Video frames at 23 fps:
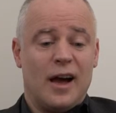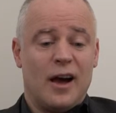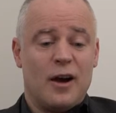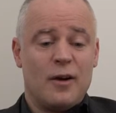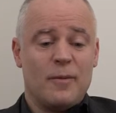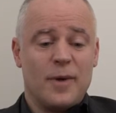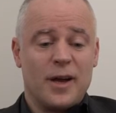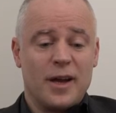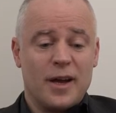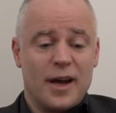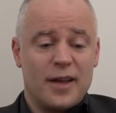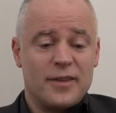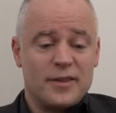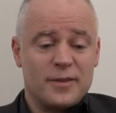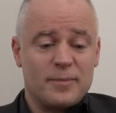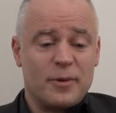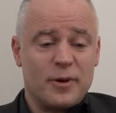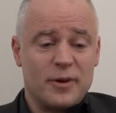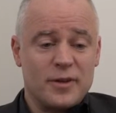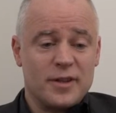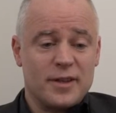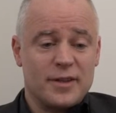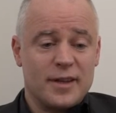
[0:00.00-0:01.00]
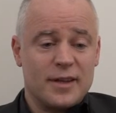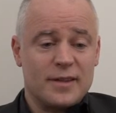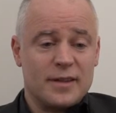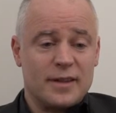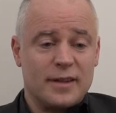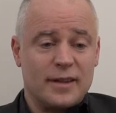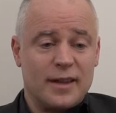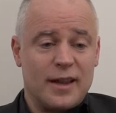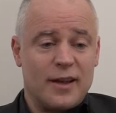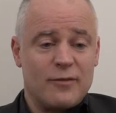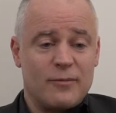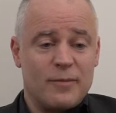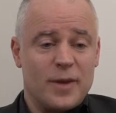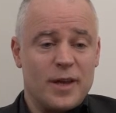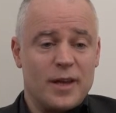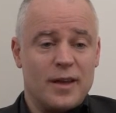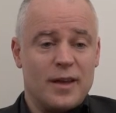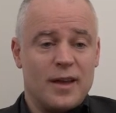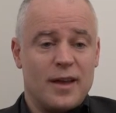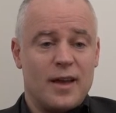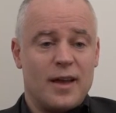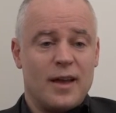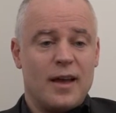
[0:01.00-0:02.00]
oh my God, this person doesn't love
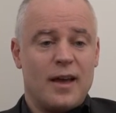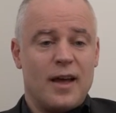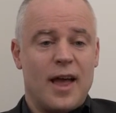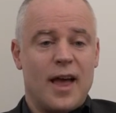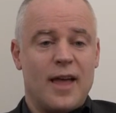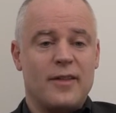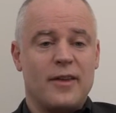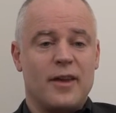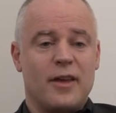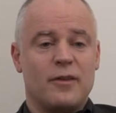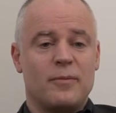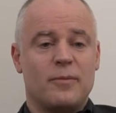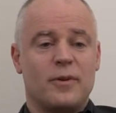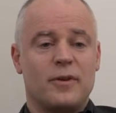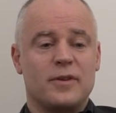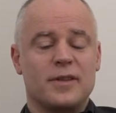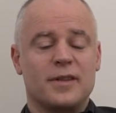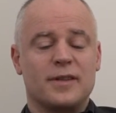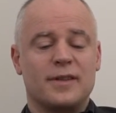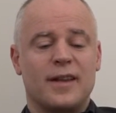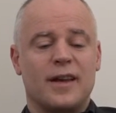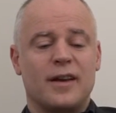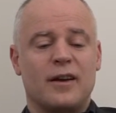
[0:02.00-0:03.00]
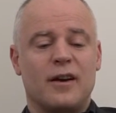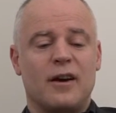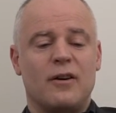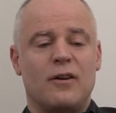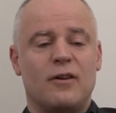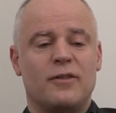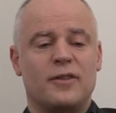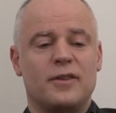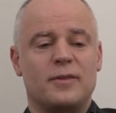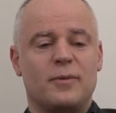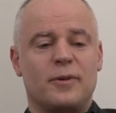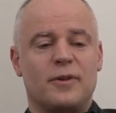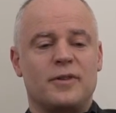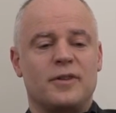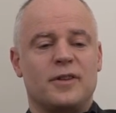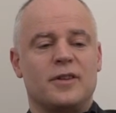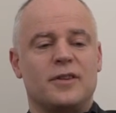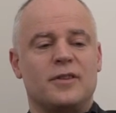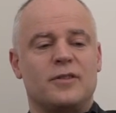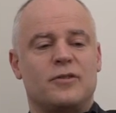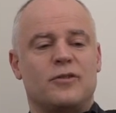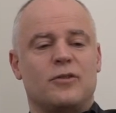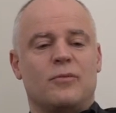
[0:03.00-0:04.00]
me. And the other person's like, oh, this
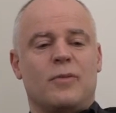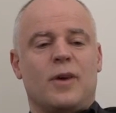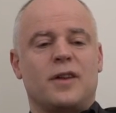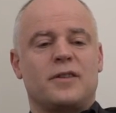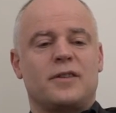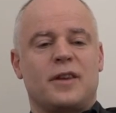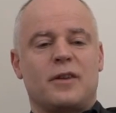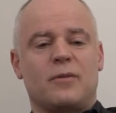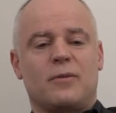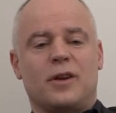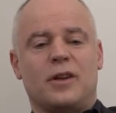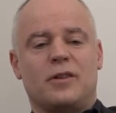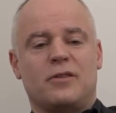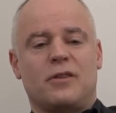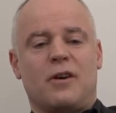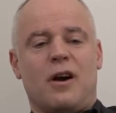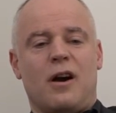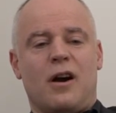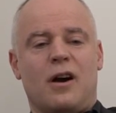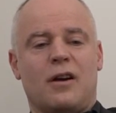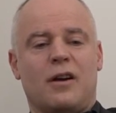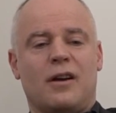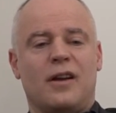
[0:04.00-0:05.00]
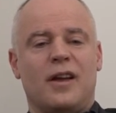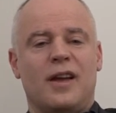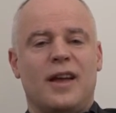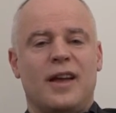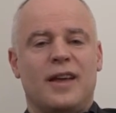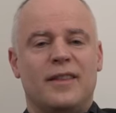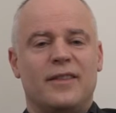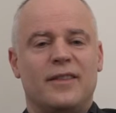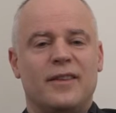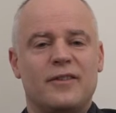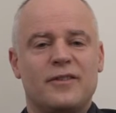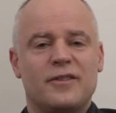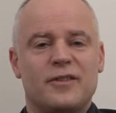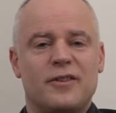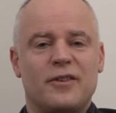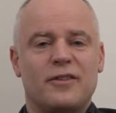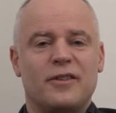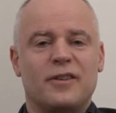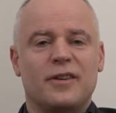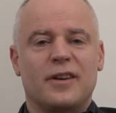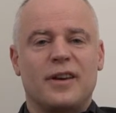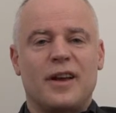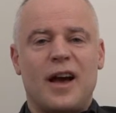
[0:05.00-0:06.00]
person's too much. I don't want to talk. There's
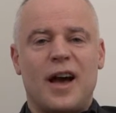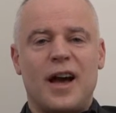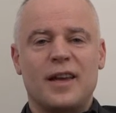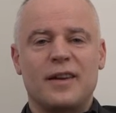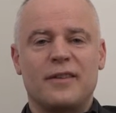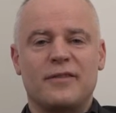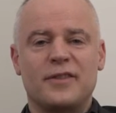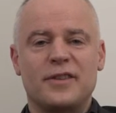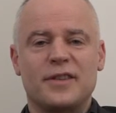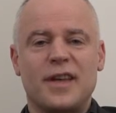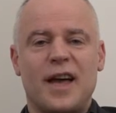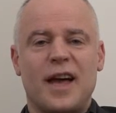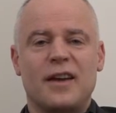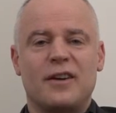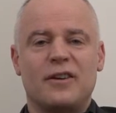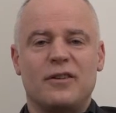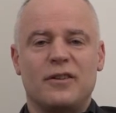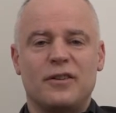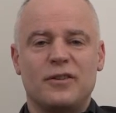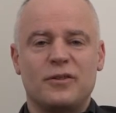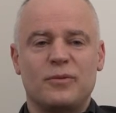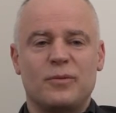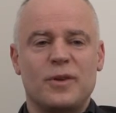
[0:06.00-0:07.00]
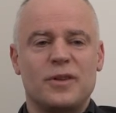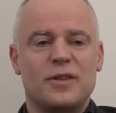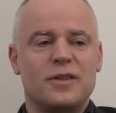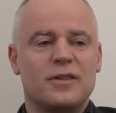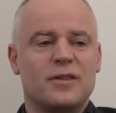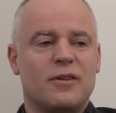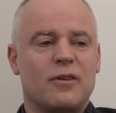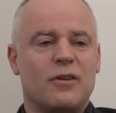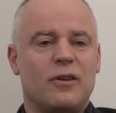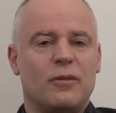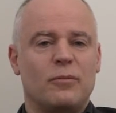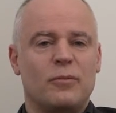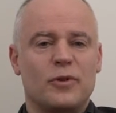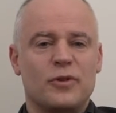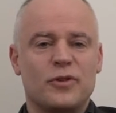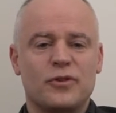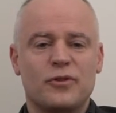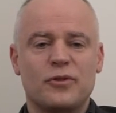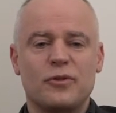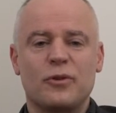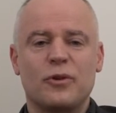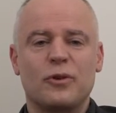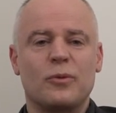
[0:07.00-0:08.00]
certain kind of cycles, which is called
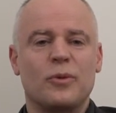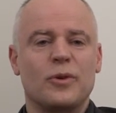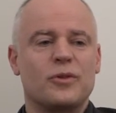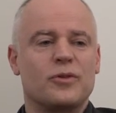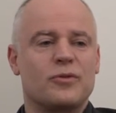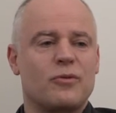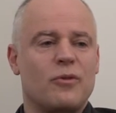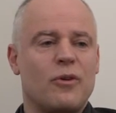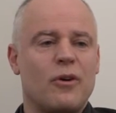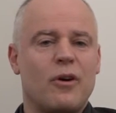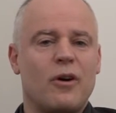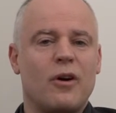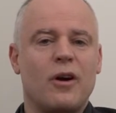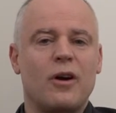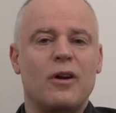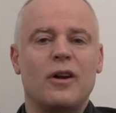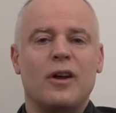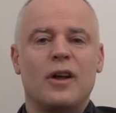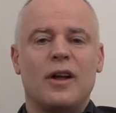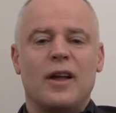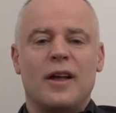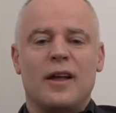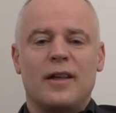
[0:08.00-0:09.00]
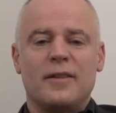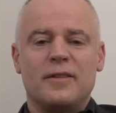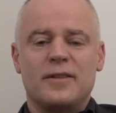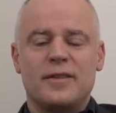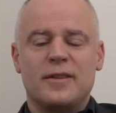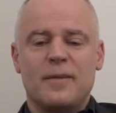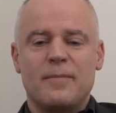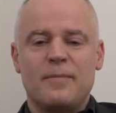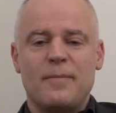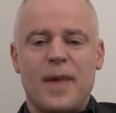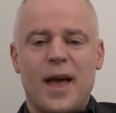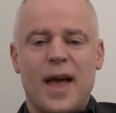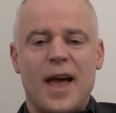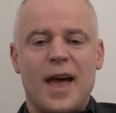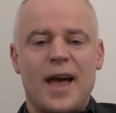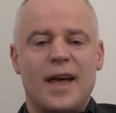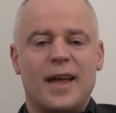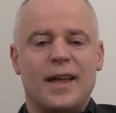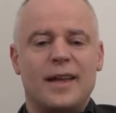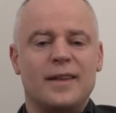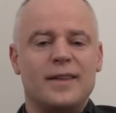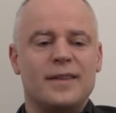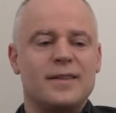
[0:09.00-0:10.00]
pursuer, withdrawer,
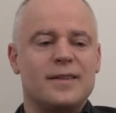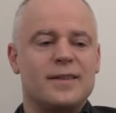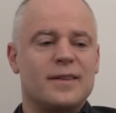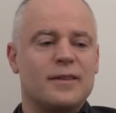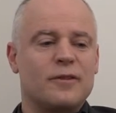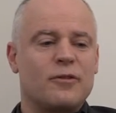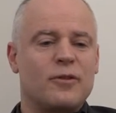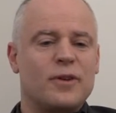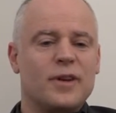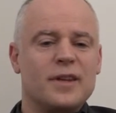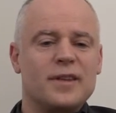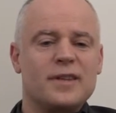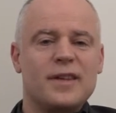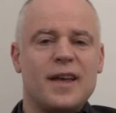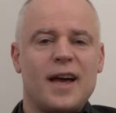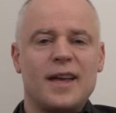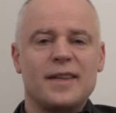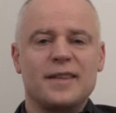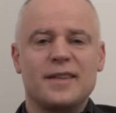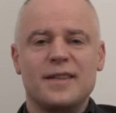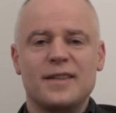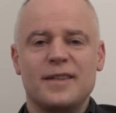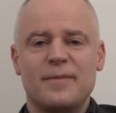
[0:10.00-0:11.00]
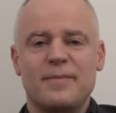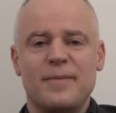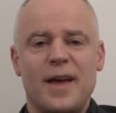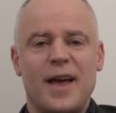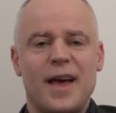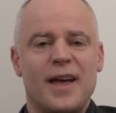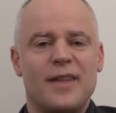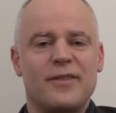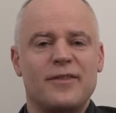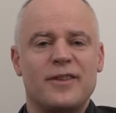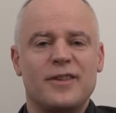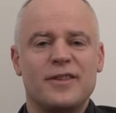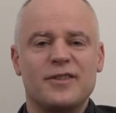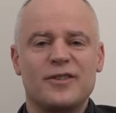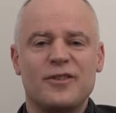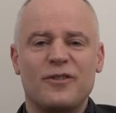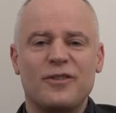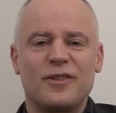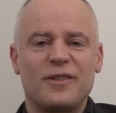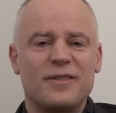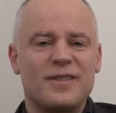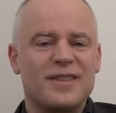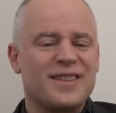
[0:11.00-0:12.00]
demands, criticize and demand. There's
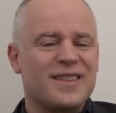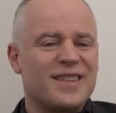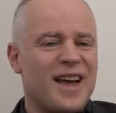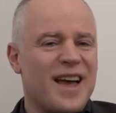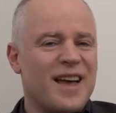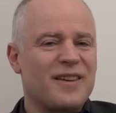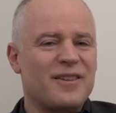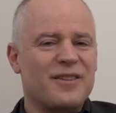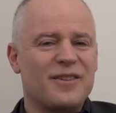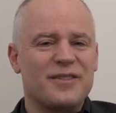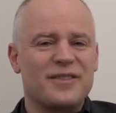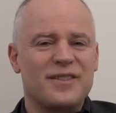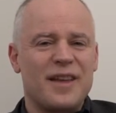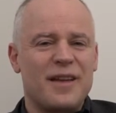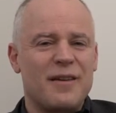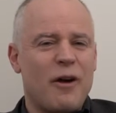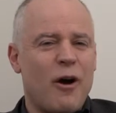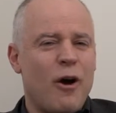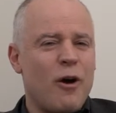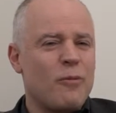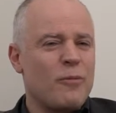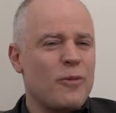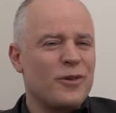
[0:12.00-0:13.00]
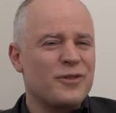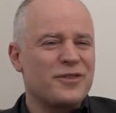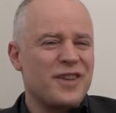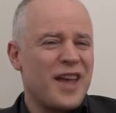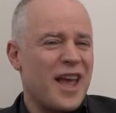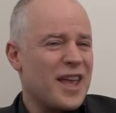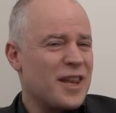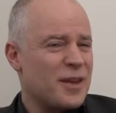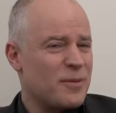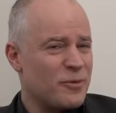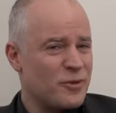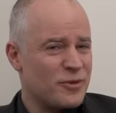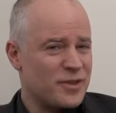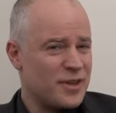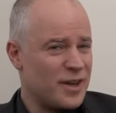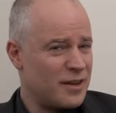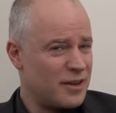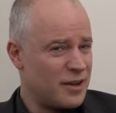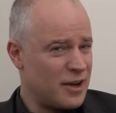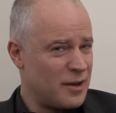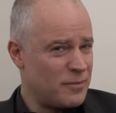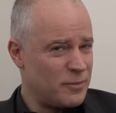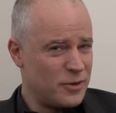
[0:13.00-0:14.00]
certain cycles that almost 80%
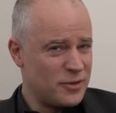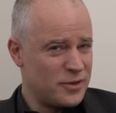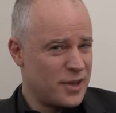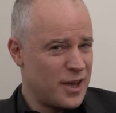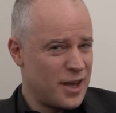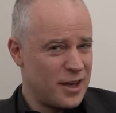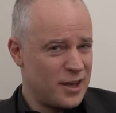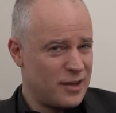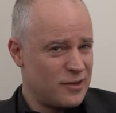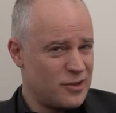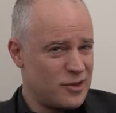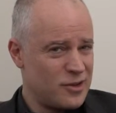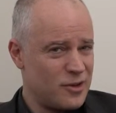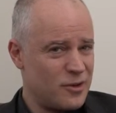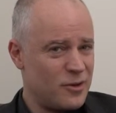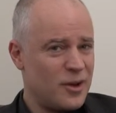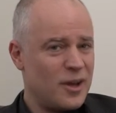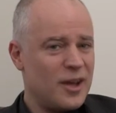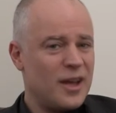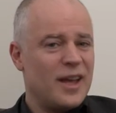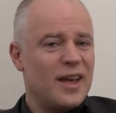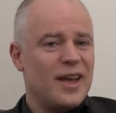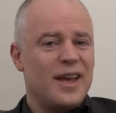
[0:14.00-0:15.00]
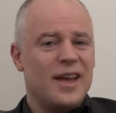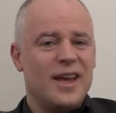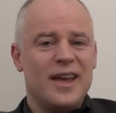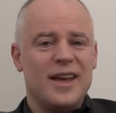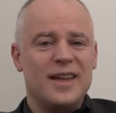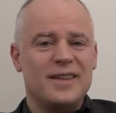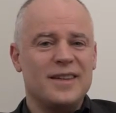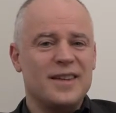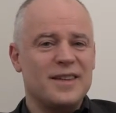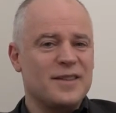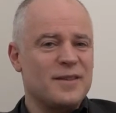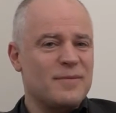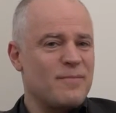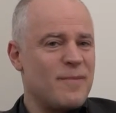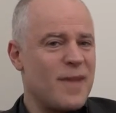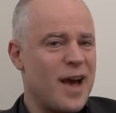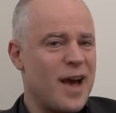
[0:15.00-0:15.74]
of couples get into. It doesn't